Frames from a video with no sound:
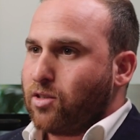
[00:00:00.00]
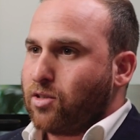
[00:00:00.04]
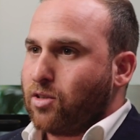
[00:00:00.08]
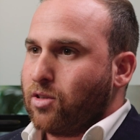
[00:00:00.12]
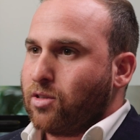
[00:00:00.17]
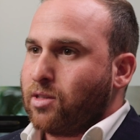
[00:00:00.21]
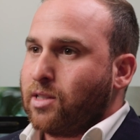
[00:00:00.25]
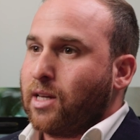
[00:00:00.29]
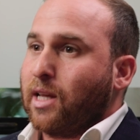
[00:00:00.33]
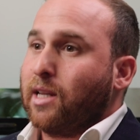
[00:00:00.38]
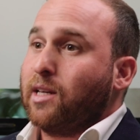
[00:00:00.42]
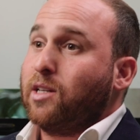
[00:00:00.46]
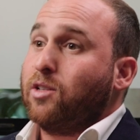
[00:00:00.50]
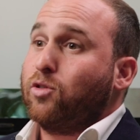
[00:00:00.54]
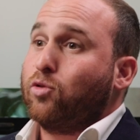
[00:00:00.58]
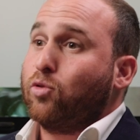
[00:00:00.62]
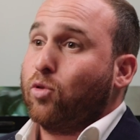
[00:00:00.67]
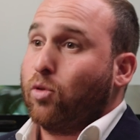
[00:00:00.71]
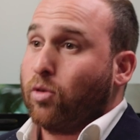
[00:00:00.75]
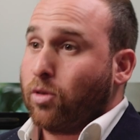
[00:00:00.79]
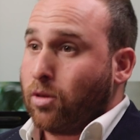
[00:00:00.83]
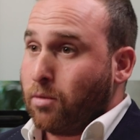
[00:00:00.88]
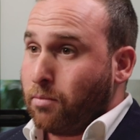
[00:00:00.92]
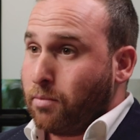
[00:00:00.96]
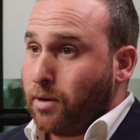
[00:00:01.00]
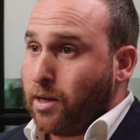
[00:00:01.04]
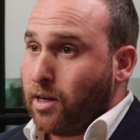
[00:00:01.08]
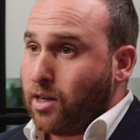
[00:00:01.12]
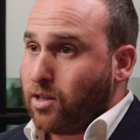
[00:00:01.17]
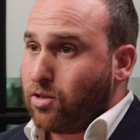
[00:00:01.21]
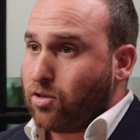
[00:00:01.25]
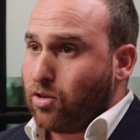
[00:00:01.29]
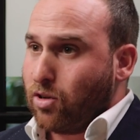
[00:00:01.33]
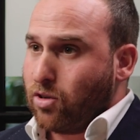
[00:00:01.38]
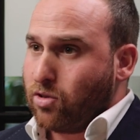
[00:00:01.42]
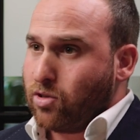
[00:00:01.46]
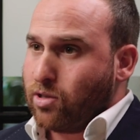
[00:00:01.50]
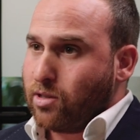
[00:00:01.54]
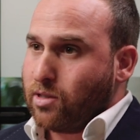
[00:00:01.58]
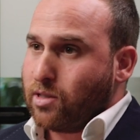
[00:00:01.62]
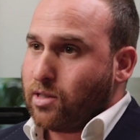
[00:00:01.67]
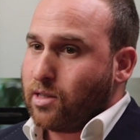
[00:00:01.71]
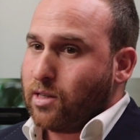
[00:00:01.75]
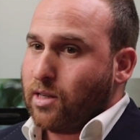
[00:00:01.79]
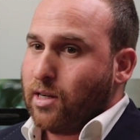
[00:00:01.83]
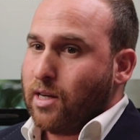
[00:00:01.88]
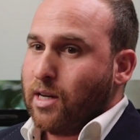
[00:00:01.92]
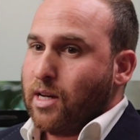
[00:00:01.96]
so selling to orthopedic surgeons.